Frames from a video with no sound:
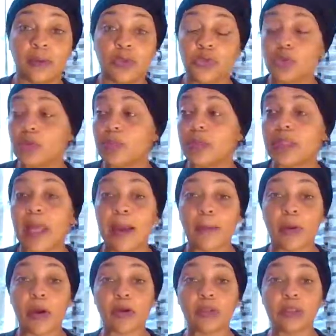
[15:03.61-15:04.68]
You could be
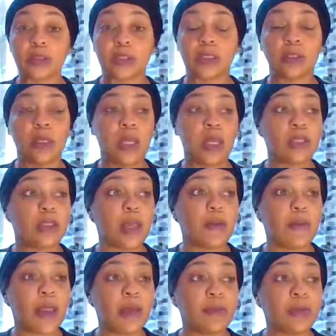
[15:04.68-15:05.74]
that person
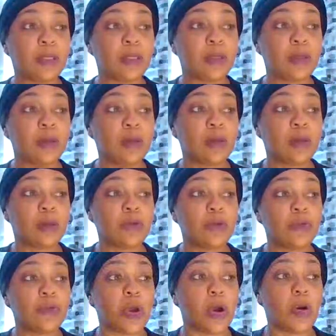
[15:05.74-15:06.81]
that may be,
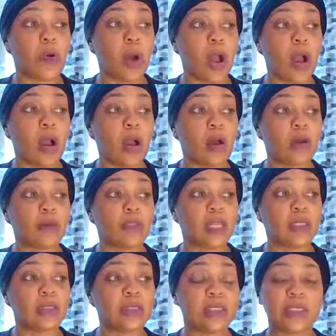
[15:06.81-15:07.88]
you know uh,
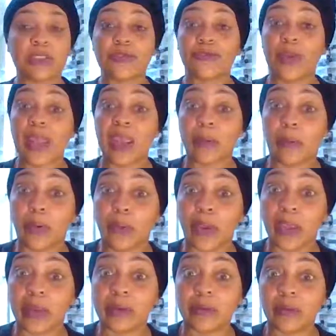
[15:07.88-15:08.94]
they see as
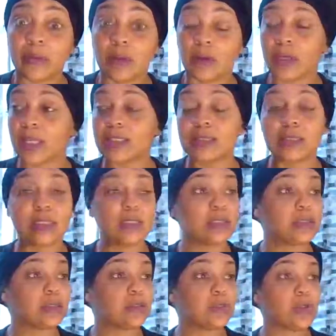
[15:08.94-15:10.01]
flamboyant or they see
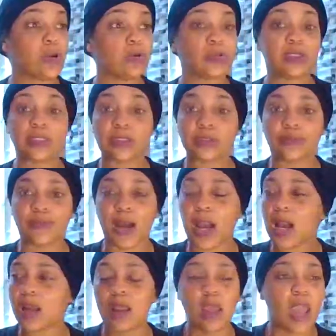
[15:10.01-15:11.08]
as you know
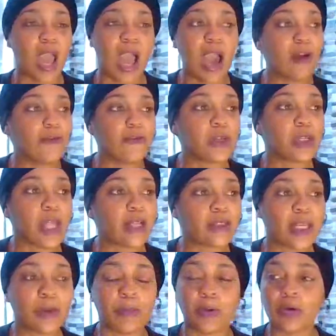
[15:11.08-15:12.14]
sissified. I feel like
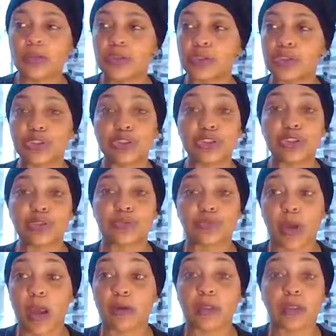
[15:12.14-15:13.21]
that person is just
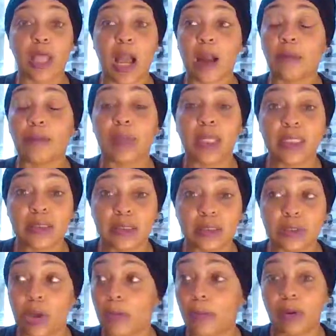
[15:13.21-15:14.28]
round the clock
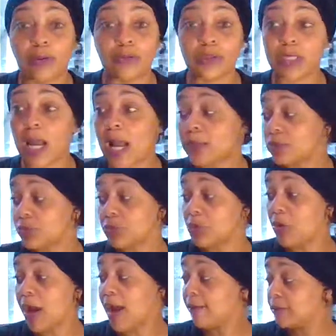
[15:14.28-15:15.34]
blessings on both sides. You
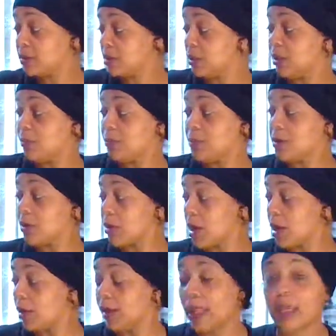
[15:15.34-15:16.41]
don't have to sit up here
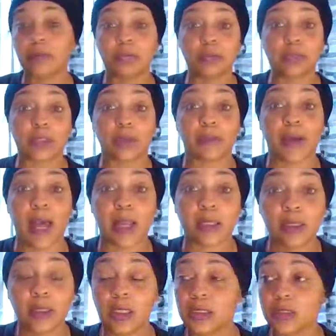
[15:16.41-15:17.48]
and label
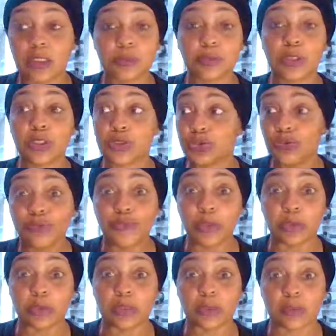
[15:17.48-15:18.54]
somebody just because you
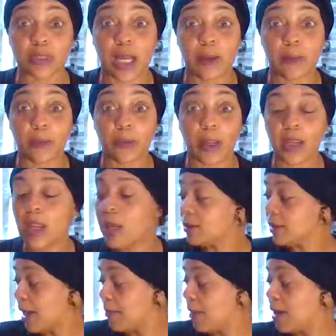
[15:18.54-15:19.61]
feel some type of way.
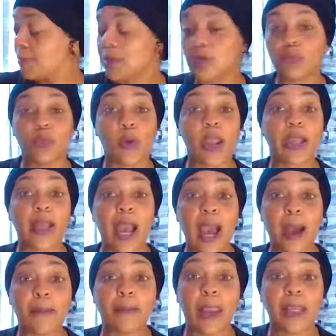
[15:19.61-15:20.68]
That may be the way
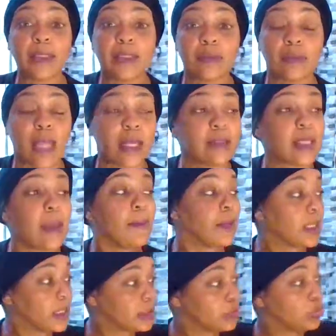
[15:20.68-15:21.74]
God made them like that
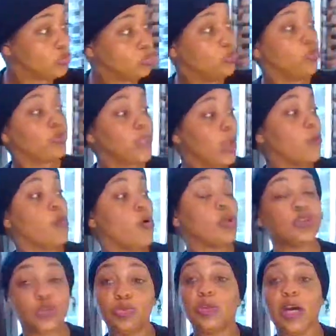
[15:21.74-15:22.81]
because you they
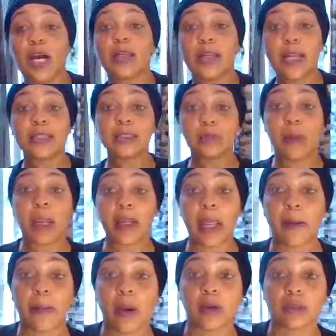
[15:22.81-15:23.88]
wanted you to underestimate
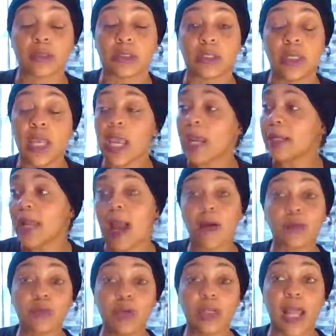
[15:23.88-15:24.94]
that person. And
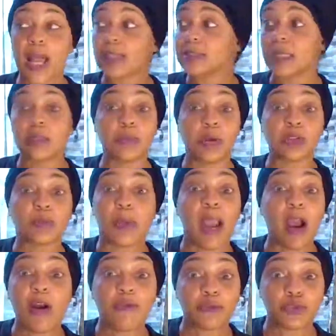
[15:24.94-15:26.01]
now I realize they're the most
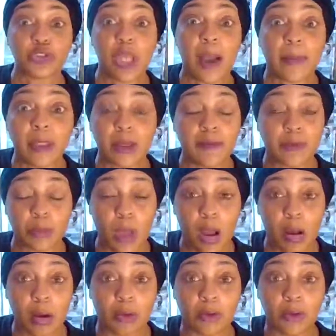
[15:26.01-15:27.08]
powerful shaman of them
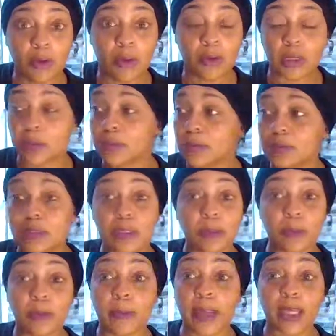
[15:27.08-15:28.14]
all. They used to
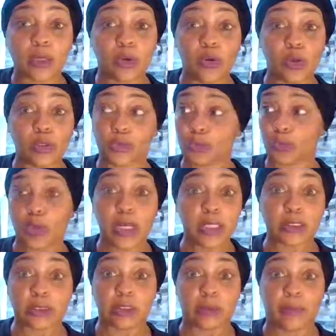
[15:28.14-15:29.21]
up here making Lord of the
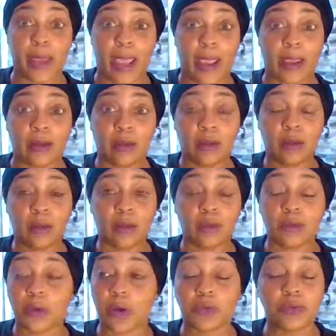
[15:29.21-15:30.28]
Rings look bad.
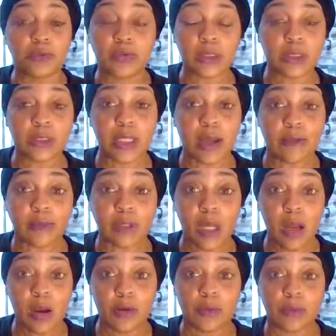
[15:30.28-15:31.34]
You know, you just never
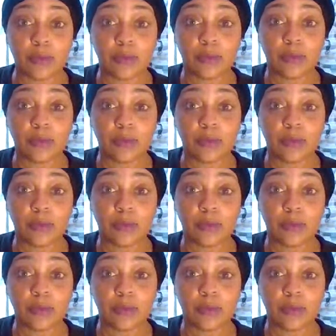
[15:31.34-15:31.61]
know.